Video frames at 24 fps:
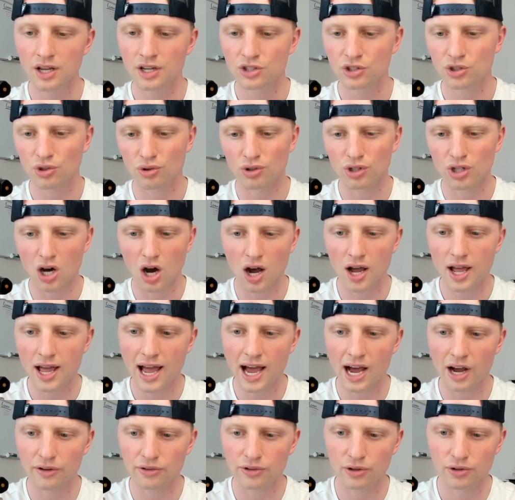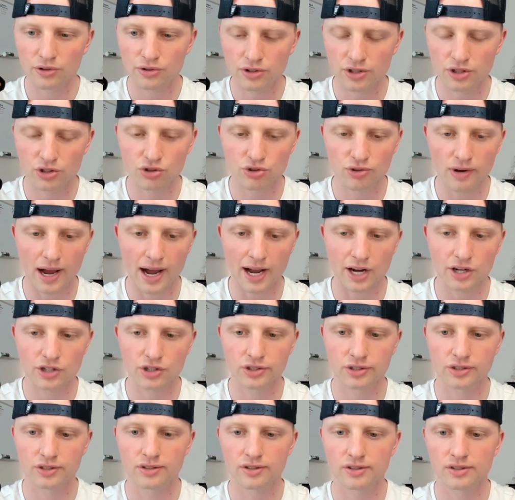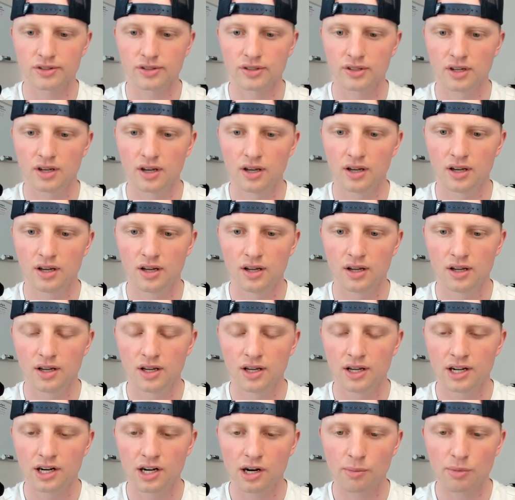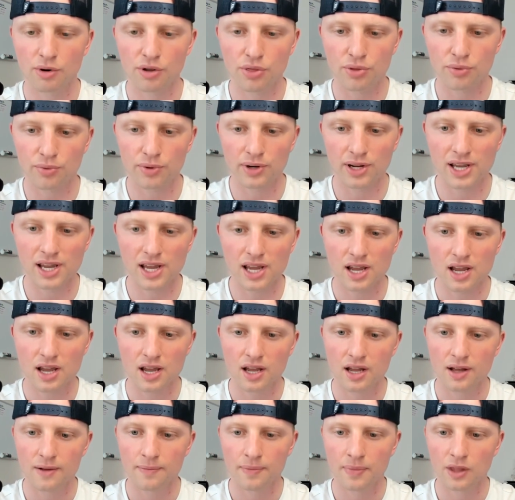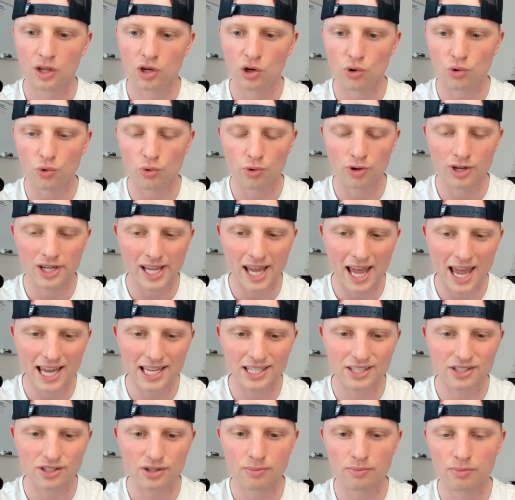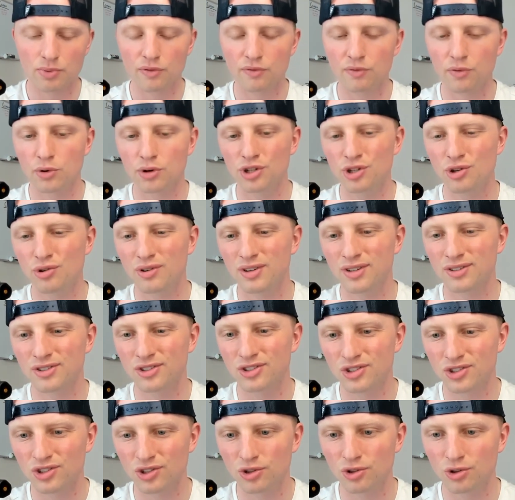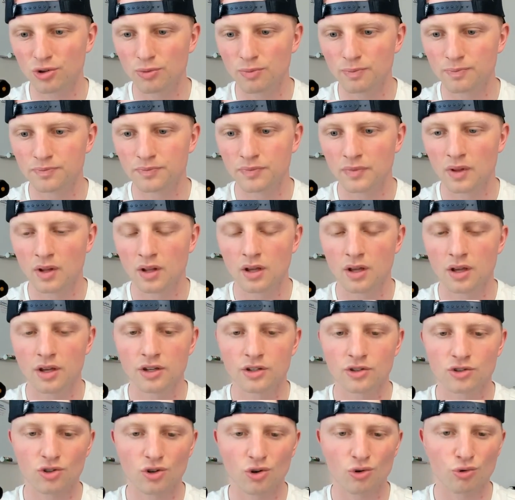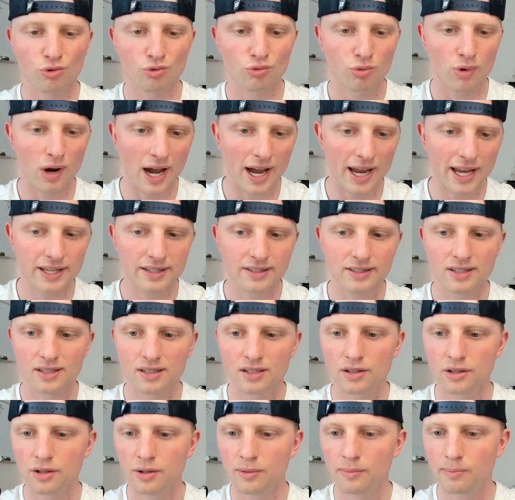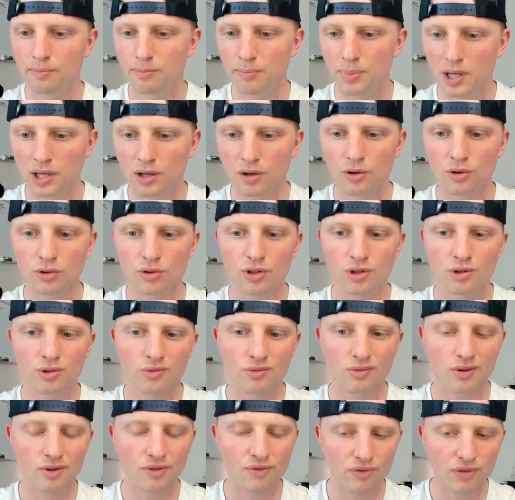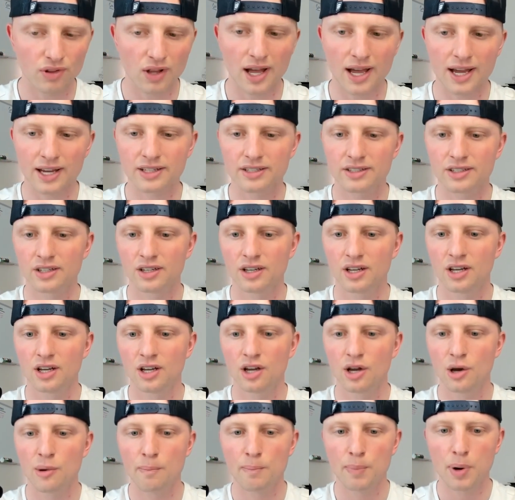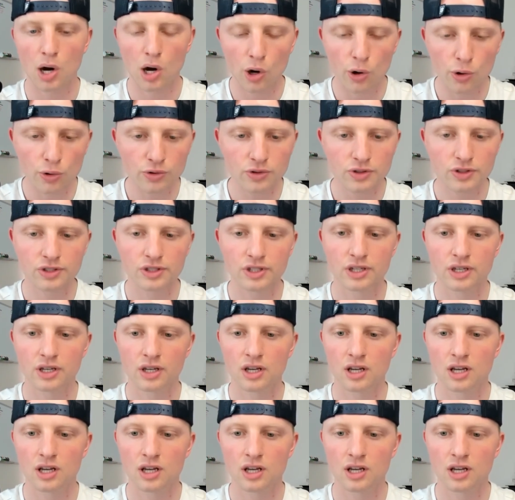So cut out those distractions. Number 3, create before you consume. So write, build, reflect, post